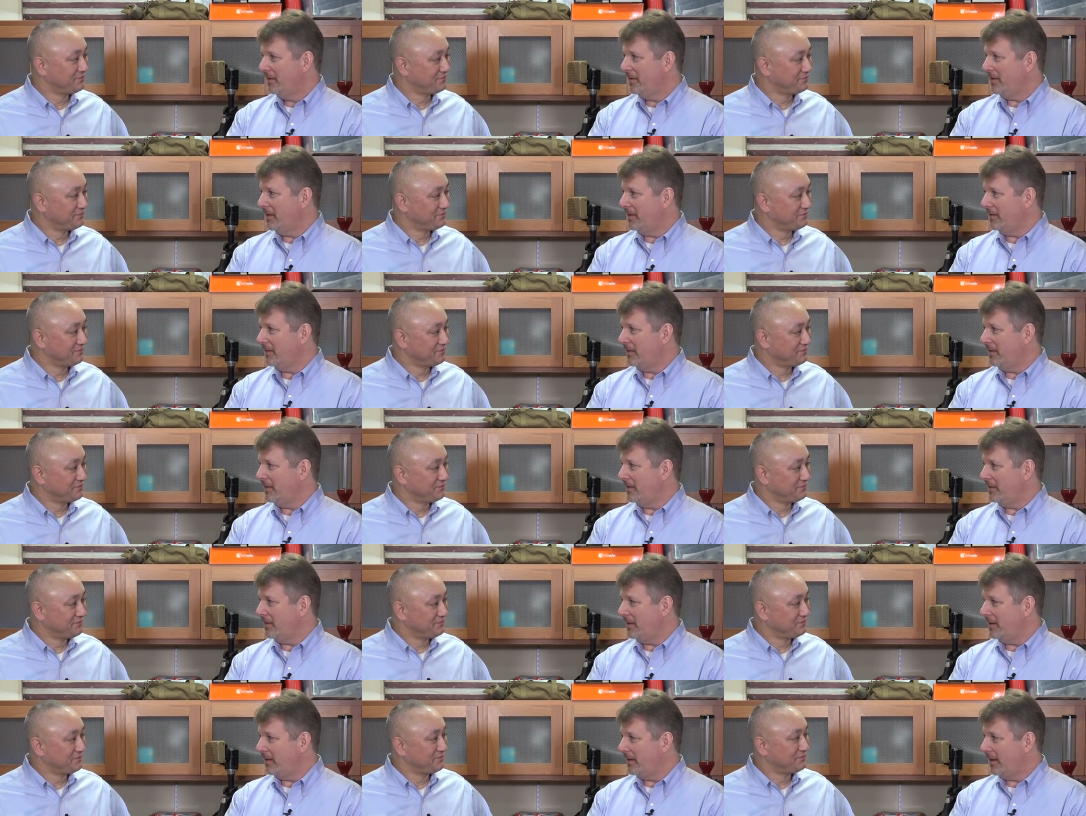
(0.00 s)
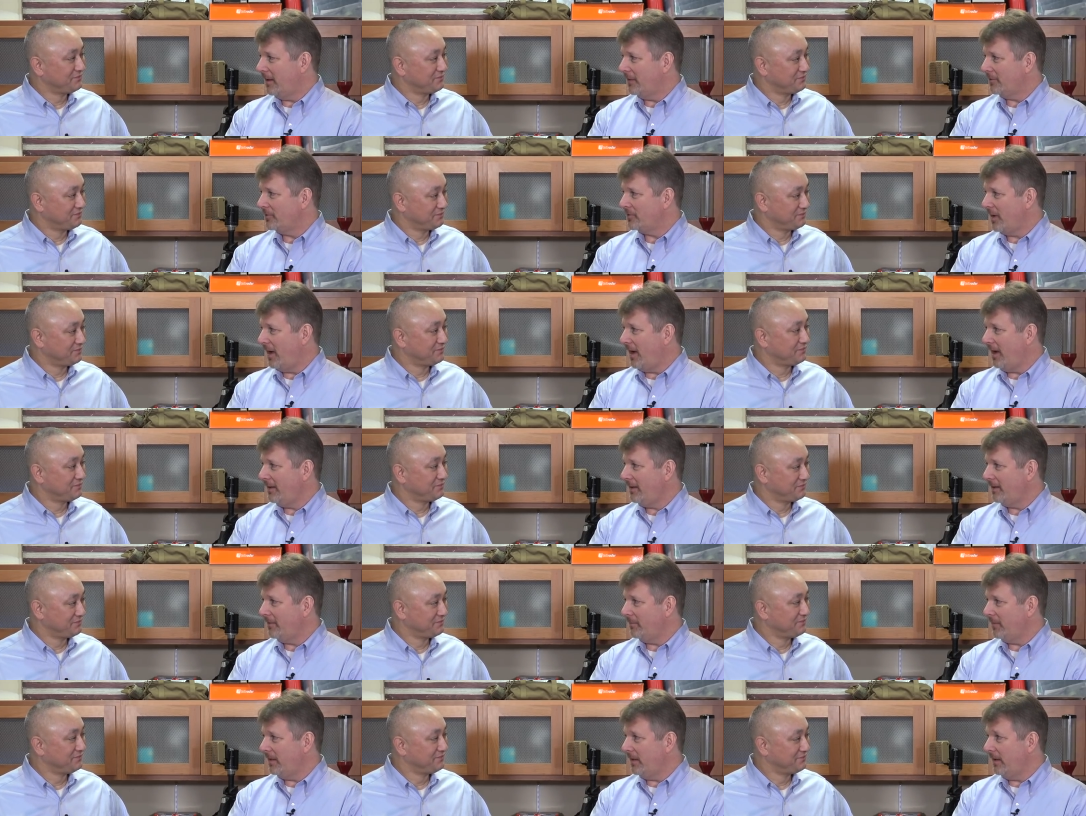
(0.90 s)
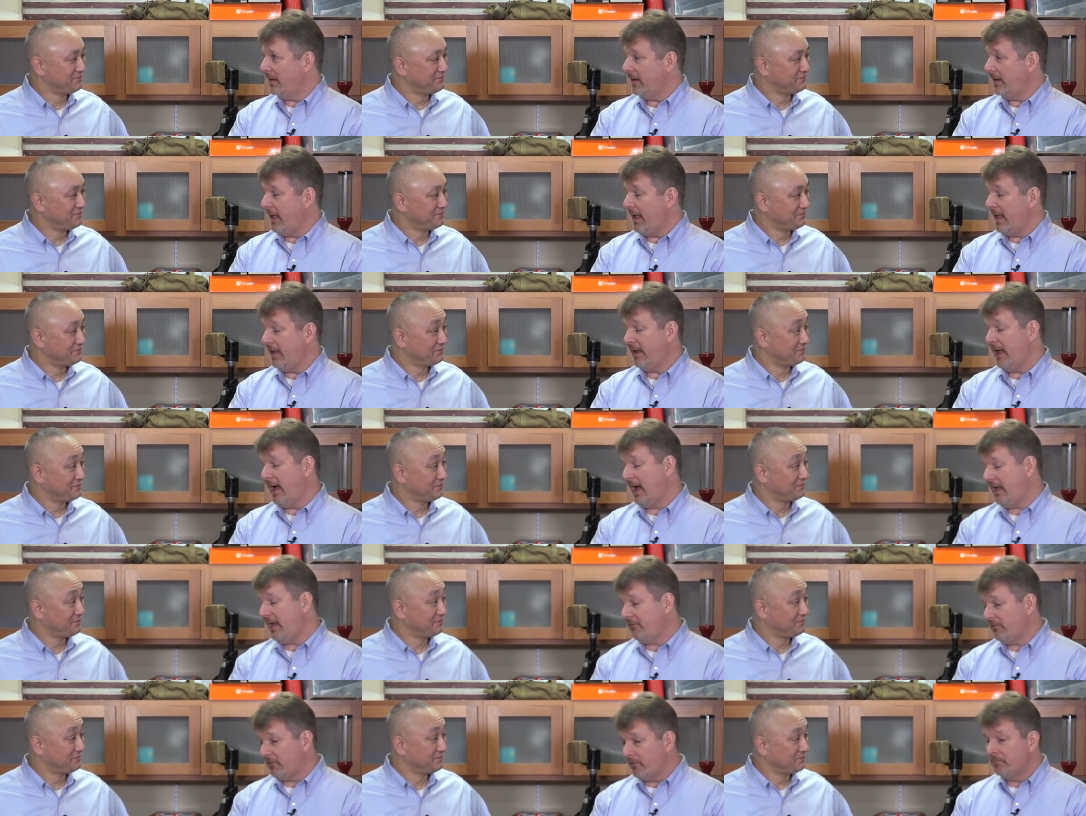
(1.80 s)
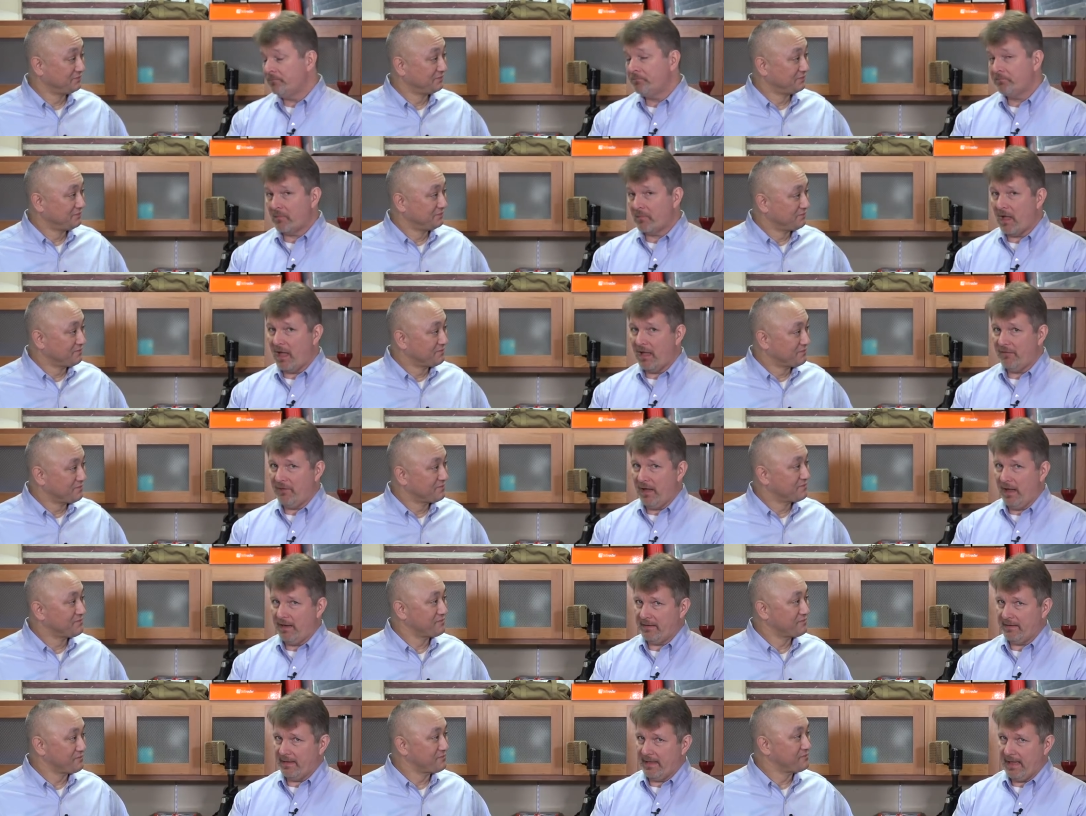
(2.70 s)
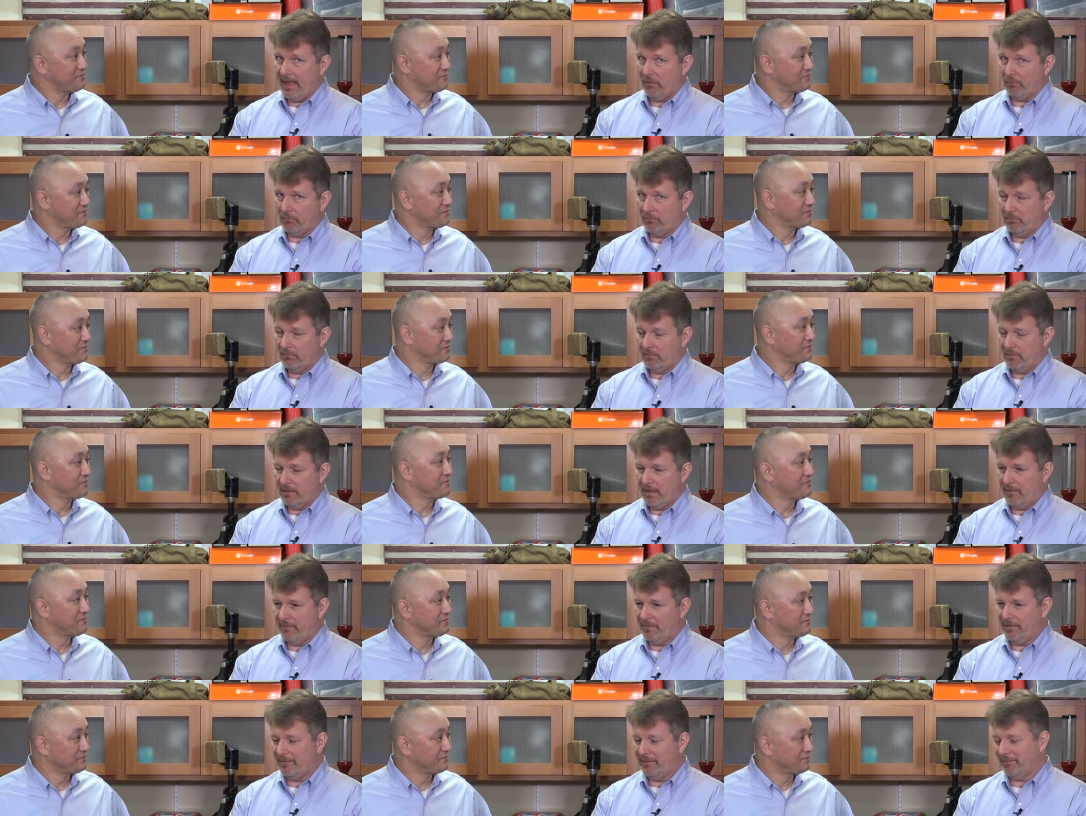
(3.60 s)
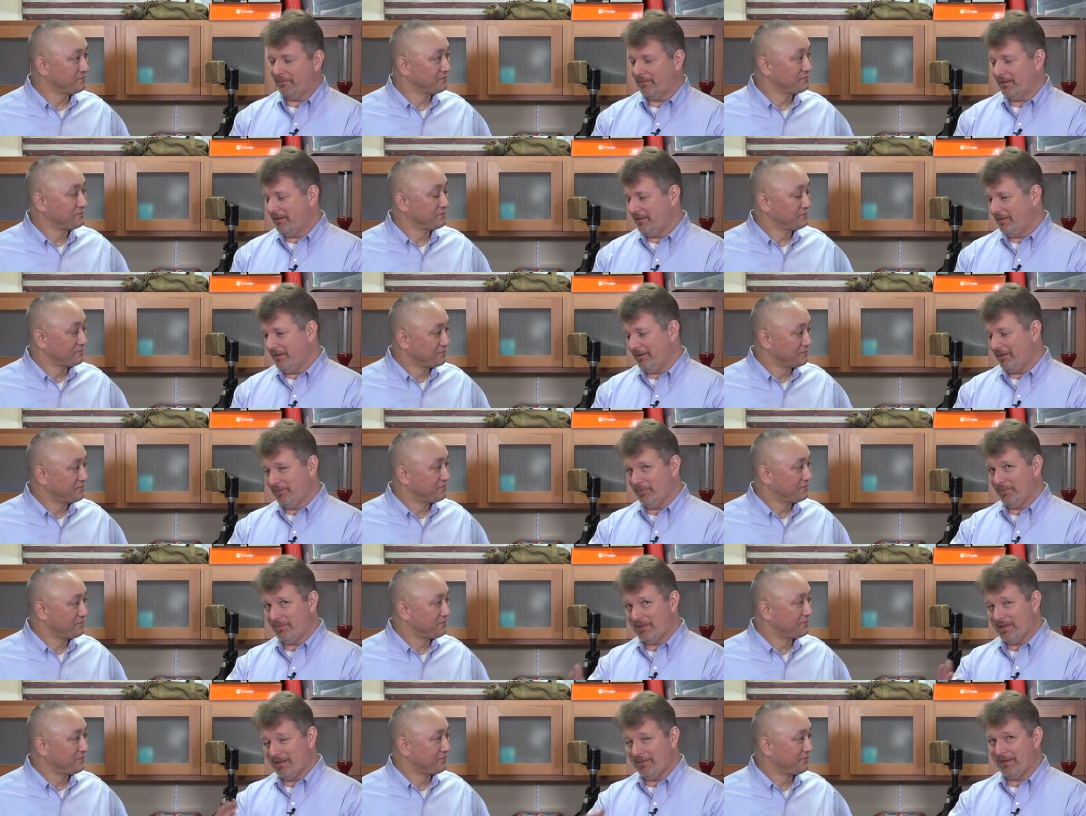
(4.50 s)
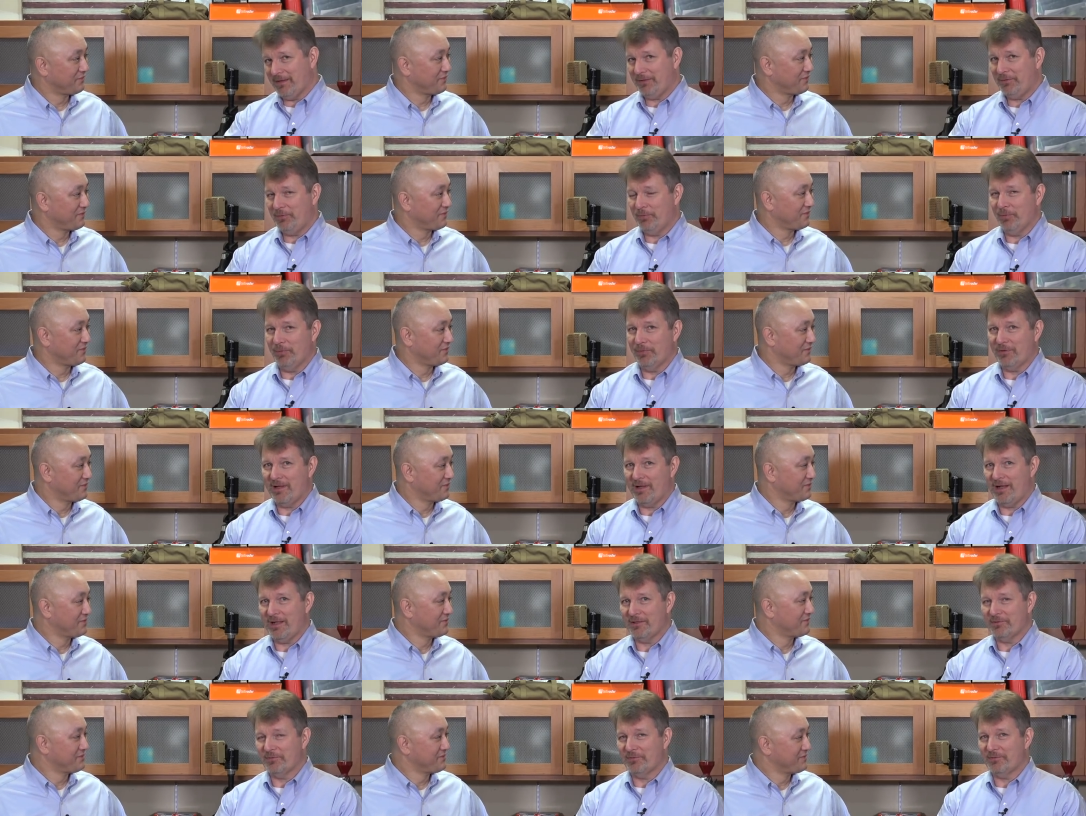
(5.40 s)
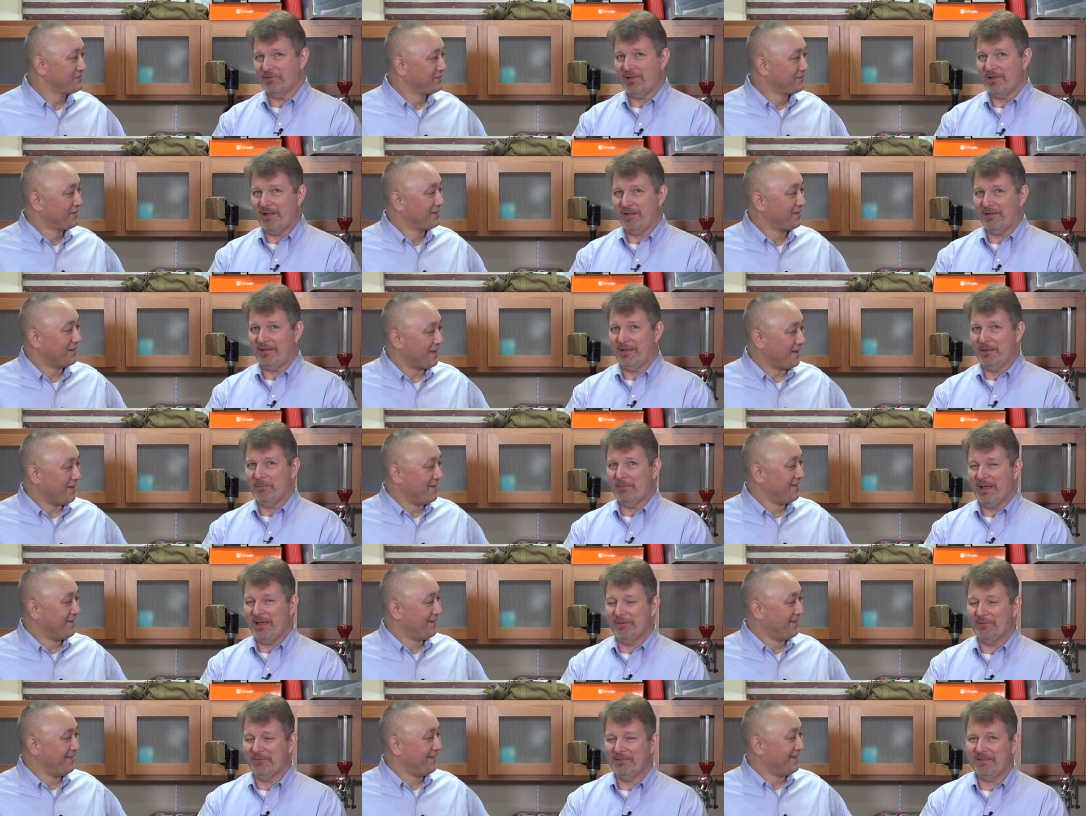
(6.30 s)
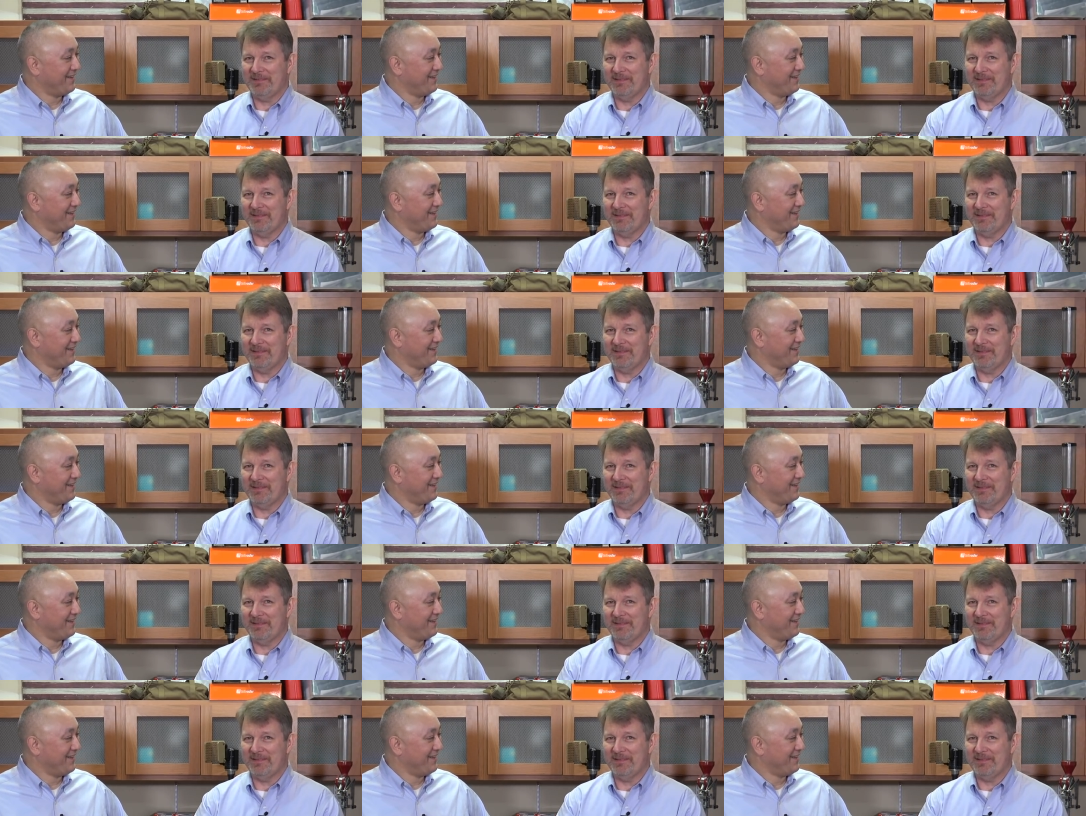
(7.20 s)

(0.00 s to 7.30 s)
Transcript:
Speaker 1: and, and, and I shot. I mean, and, and I've, I've gotten gout now and then, and here we sound like two old codgers talking about.